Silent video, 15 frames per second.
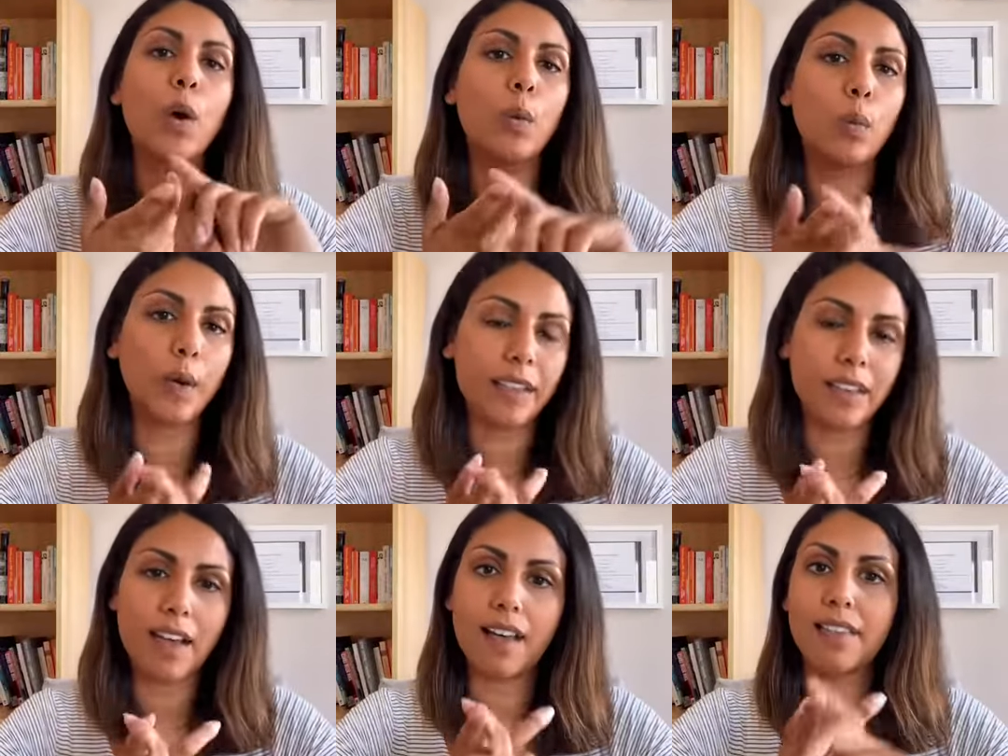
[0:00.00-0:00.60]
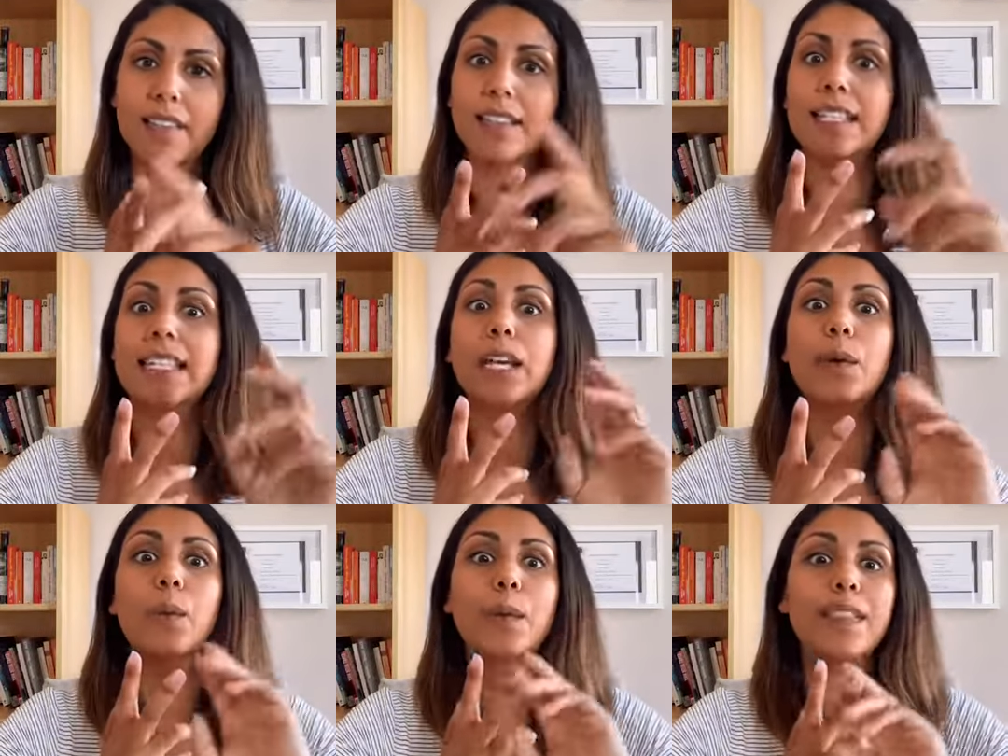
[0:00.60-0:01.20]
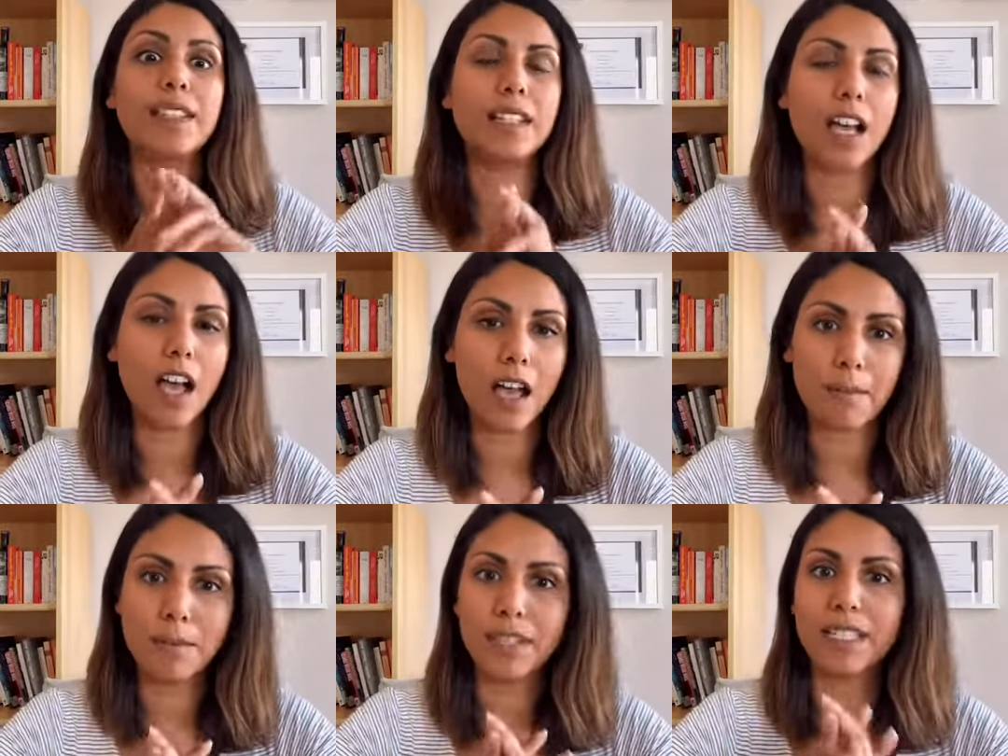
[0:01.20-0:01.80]
with others, with the
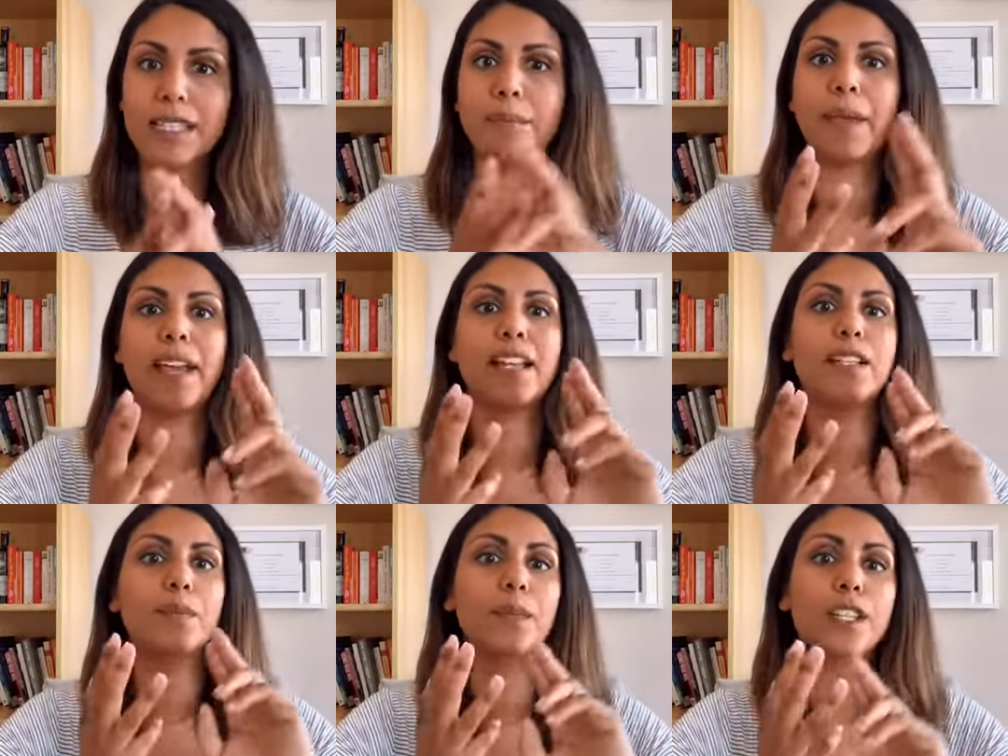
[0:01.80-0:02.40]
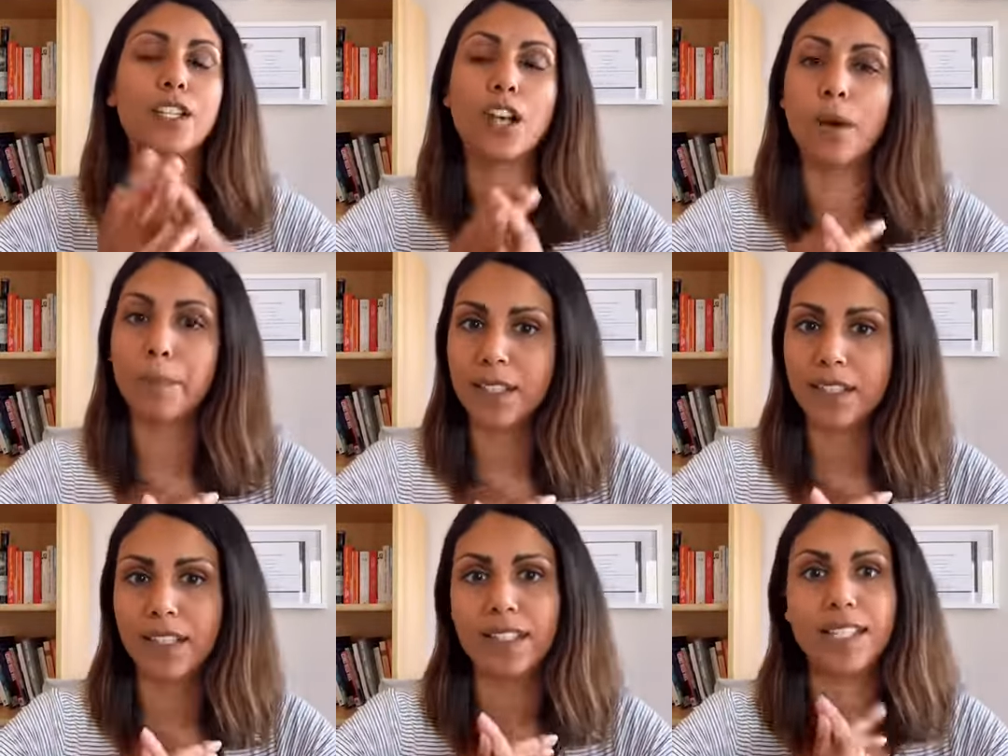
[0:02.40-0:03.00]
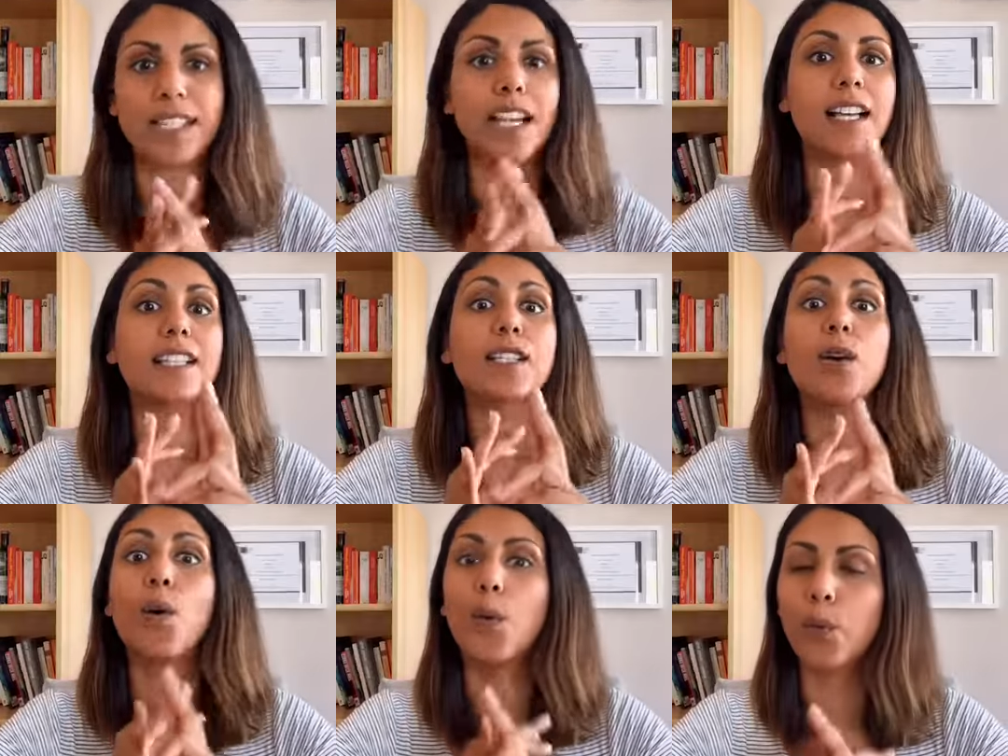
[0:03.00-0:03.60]
time you spend, with the topics you
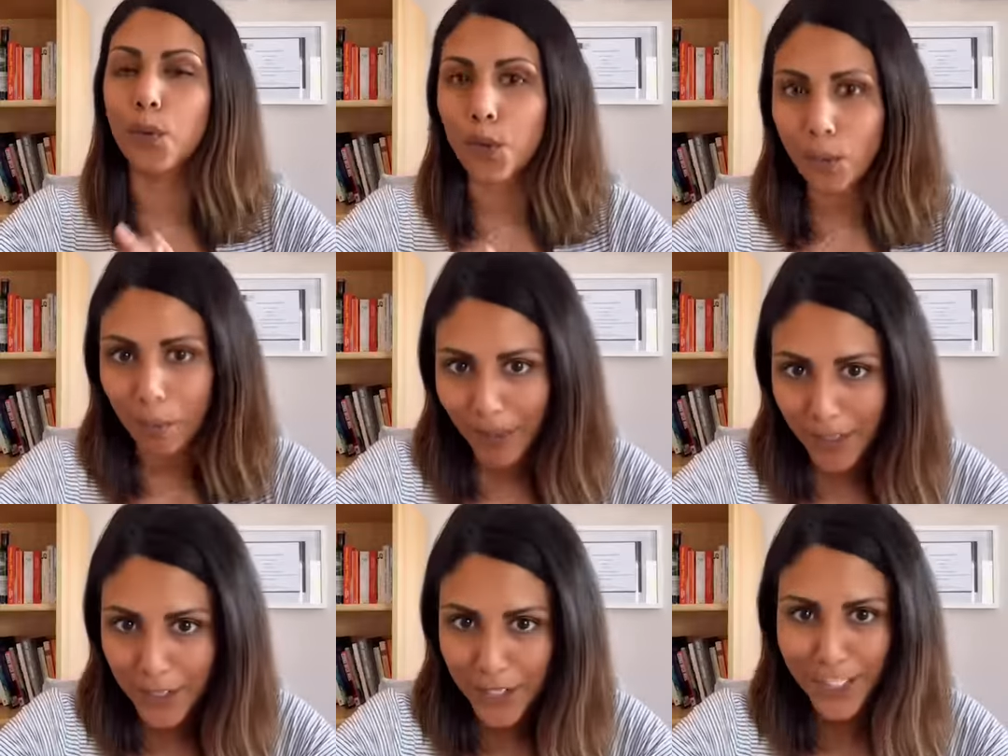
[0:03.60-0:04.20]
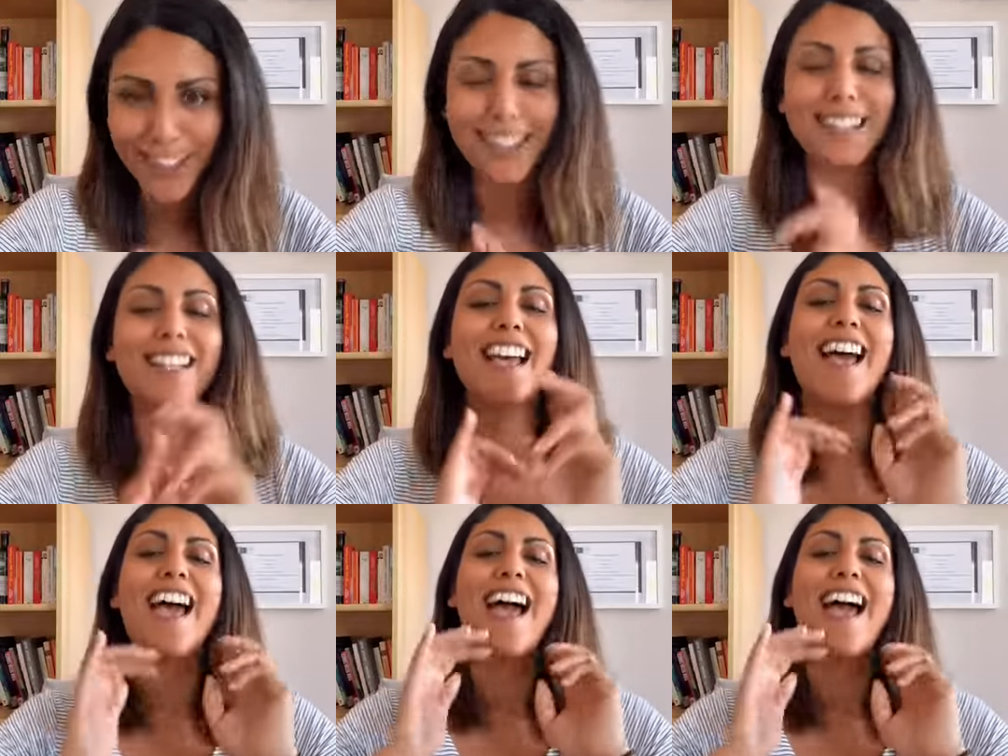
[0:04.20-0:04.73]
discuss, or your budget,